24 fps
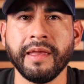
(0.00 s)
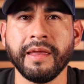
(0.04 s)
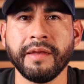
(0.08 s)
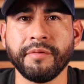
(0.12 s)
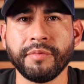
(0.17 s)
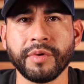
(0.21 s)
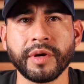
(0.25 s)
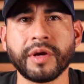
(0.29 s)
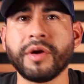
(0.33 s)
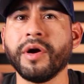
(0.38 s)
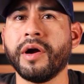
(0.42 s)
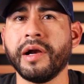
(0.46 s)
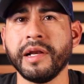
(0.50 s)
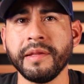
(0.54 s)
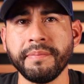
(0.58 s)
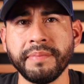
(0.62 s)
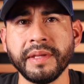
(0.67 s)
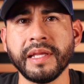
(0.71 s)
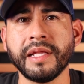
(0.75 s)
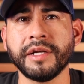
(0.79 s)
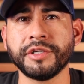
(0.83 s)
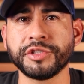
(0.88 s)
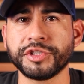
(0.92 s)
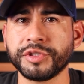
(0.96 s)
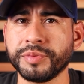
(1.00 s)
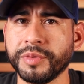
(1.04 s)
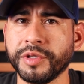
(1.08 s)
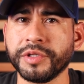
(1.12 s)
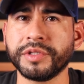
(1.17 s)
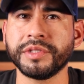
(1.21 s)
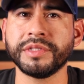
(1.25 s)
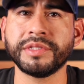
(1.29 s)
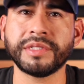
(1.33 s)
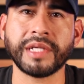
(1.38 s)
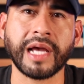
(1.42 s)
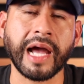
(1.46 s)
regarding beginner
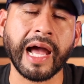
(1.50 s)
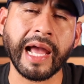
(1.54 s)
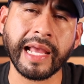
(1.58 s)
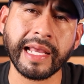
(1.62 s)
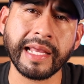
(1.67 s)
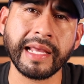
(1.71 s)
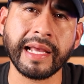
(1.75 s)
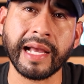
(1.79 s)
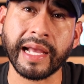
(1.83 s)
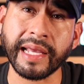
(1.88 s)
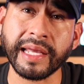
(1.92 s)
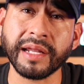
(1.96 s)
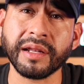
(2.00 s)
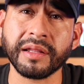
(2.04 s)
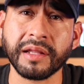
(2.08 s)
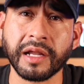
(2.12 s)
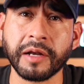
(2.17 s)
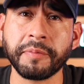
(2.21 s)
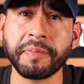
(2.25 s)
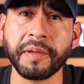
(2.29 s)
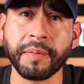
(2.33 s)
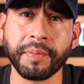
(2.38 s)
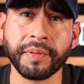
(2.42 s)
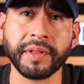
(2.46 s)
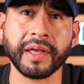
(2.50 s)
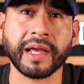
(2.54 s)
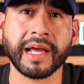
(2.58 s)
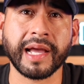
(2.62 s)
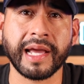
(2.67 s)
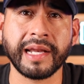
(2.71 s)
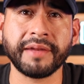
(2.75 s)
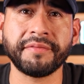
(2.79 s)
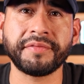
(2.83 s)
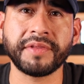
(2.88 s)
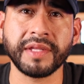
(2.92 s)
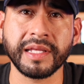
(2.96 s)
smokers, I get a lot of people that
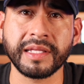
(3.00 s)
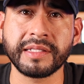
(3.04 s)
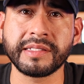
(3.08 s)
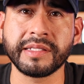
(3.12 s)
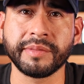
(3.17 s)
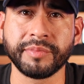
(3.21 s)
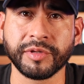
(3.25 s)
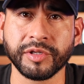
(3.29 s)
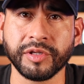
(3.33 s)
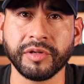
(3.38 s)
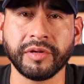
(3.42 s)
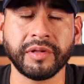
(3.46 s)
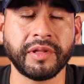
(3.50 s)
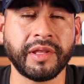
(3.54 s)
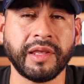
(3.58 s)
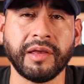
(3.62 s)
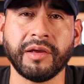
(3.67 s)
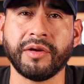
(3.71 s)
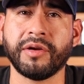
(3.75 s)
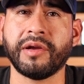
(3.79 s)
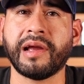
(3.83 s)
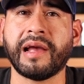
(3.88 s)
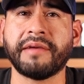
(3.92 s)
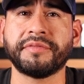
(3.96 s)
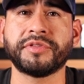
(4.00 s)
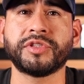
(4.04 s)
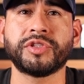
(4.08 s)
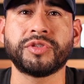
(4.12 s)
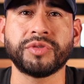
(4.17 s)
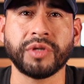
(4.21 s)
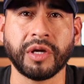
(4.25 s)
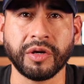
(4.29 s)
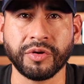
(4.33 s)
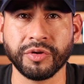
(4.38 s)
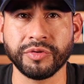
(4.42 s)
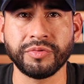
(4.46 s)
kind of think similarly or have
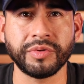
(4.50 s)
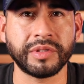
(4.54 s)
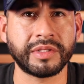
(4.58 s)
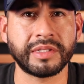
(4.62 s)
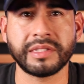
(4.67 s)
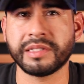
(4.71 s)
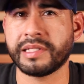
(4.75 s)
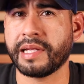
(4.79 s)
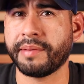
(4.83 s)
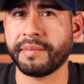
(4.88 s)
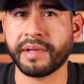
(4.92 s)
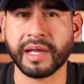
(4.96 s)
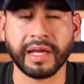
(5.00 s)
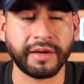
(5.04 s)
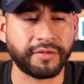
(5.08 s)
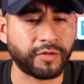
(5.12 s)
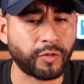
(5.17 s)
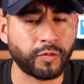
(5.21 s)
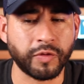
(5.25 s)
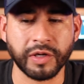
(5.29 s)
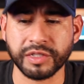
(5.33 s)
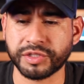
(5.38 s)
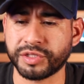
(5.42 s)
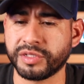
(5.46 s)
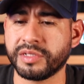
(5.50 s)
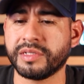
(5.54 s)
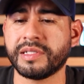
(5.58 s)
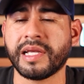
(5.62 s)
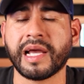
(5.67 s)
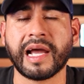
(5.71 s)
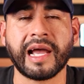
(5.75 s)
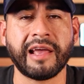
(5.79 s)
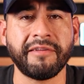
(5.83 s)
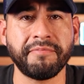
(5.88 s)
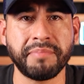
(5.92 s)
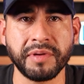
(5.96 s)
struggled with the same kind of questions
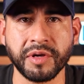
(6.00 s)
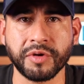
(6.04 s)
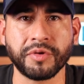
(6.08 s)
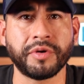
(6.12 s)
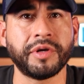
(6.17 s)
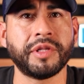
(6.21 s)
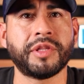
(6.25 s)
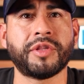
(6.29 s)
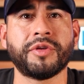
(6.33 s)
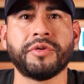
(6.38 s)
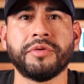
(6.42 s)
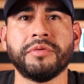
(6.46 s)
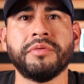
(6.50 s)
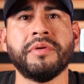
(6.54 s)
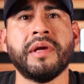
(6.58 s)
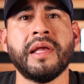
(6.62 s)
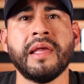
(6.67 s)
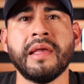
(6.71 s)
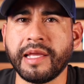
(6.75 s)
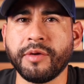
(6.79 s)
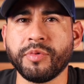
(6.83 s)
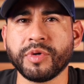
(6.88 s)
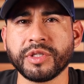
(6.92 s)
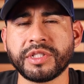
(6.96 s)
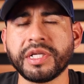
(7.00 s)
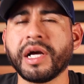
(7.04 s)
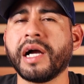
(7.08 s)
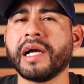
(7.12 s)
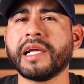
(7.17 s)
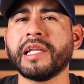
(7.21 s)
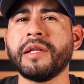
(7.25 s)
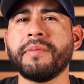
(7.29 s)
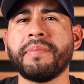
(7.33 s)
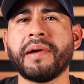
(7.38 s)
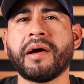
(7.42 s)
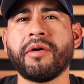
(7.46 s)
that I've been going through. They were
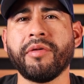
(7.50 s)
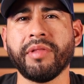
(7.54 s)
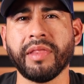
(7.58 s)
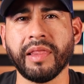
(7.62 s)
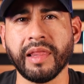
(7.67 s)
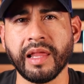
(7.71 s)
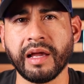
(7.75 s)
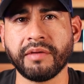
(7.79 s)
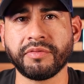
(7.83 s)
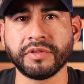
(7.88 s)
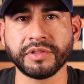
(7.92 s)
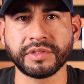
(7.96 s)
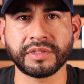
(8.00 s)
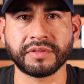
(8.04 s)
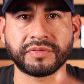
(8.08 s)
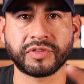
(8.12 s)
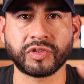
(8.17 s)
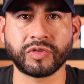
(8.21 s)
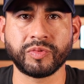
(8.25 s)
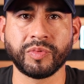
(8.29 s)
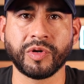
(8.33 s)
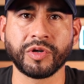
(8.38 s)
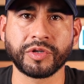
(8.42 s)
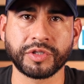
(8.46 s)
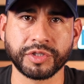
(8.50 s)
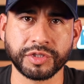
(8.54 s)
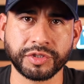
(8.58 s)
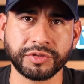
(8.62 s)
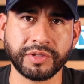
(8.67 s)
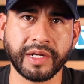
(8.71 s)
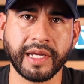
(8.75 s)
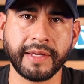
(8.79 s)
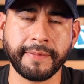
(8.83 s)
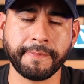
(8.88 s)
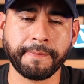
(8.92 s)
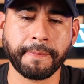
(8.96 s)
talking about levels of smokers,
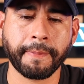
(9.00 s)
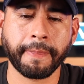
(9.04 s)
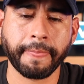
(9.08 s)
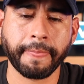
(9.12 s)
right?